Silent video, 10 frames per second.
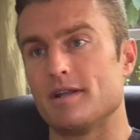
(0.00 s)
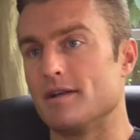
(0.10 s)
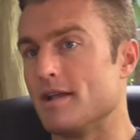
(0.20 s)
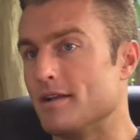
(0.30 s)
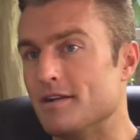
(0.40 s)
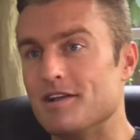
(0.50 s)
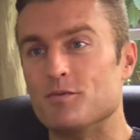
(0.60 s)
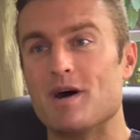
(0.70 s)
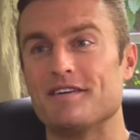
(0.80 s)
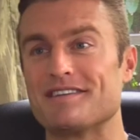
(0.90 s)
and, and,
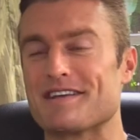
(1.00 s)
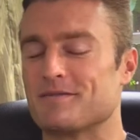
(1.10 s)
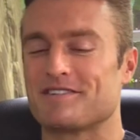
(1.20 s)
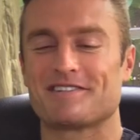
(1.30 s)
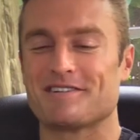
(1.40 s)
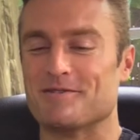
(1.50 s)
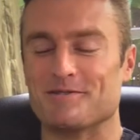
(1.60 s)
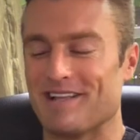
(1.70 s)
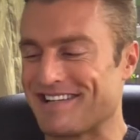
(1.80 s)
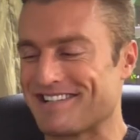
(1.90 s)
and wellness. I was so
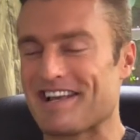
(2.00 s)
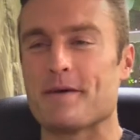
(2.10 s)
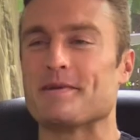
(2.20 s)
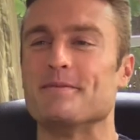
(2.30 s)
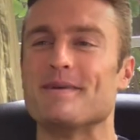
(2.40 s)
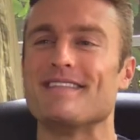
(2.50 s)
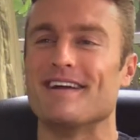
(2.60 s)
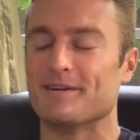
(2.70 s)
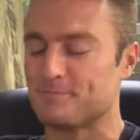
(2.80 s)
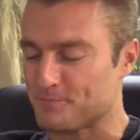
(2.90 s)
like just happy to be
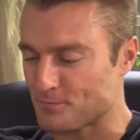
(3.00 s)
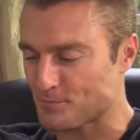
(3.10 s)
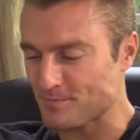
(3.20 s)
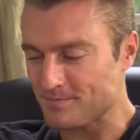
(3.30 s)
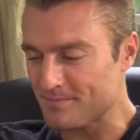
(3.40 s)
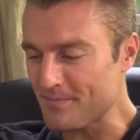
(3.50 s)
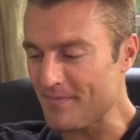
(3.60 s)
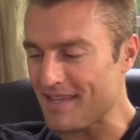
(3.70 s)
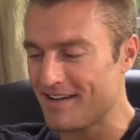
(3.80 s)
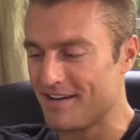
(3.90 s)
there.
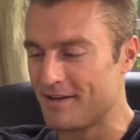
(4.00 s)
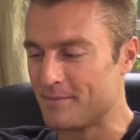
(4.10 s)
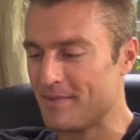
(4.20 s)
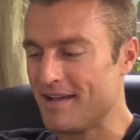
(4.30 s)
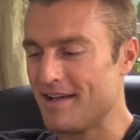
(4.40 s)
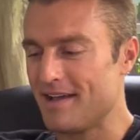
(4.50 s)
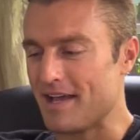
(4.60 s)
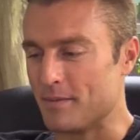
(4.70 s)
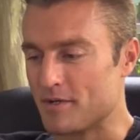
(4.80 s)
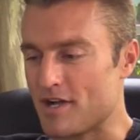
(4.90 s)
Um,
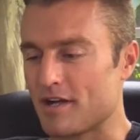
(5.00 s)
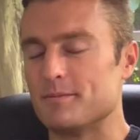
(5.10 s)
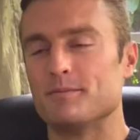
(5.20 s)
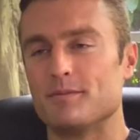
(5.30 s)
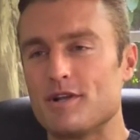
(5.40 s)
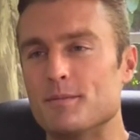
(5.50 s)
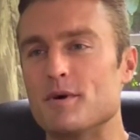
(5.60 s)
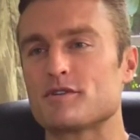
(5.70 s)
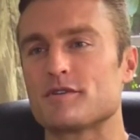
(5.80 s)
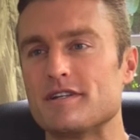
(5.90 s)
and we were talking, you know,
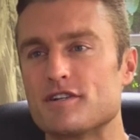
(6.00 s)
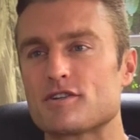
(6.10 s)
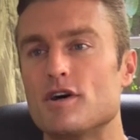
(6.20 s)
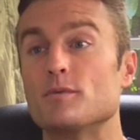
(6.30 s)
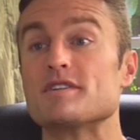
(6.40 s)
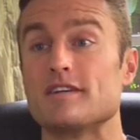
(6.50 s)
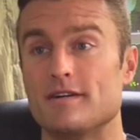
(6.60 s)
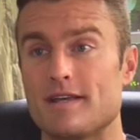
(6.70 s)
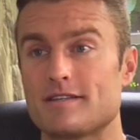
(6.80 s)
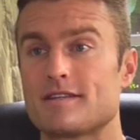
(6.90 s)
mostly just on
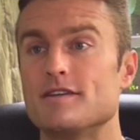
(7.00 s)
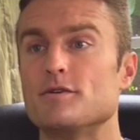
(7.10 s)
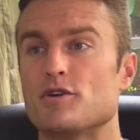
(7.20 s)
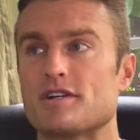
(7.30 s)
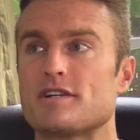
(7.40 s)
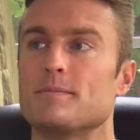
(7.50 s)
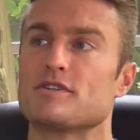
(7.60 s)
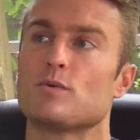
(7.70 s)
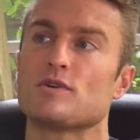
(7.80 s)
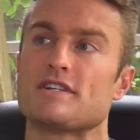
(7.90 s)
resilience and nutrition. But
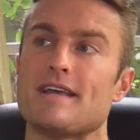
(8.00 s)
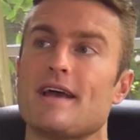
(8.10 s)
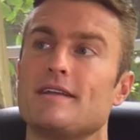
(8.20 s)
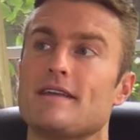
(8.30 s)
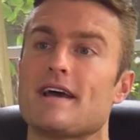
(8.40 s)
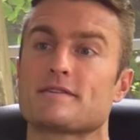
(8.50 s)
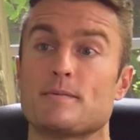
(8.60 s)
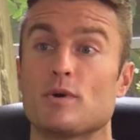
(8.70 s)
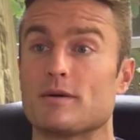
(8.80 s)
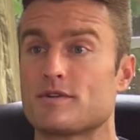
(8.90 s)
towards the end, he asked
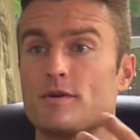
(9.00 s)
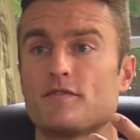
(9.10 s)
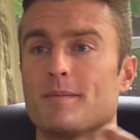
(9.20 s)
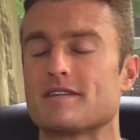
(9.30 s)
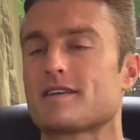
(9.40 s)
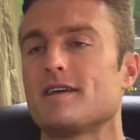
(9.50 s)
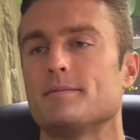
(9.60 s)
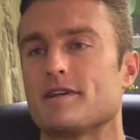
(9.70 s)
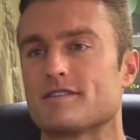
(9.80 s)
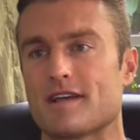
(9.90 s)
me what I was doing for my
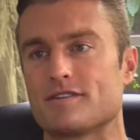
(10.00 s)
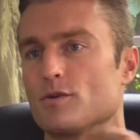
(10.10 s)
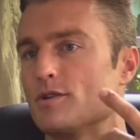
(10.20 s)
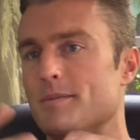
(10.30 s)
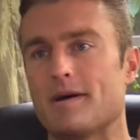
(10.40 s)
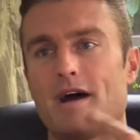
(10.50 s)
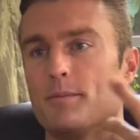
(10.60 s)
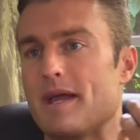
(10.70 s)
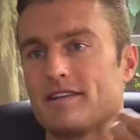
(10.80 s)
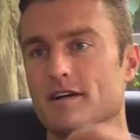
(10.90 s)
skin because I told him
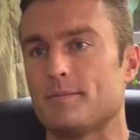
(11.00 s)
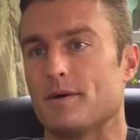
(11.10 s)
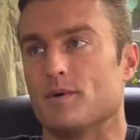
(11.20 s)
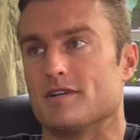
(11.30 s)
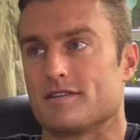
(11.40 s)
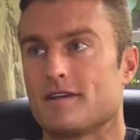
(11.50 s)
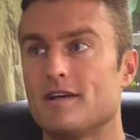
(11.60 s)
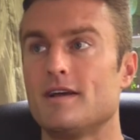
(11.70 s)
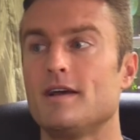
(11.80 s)
how banged up I was,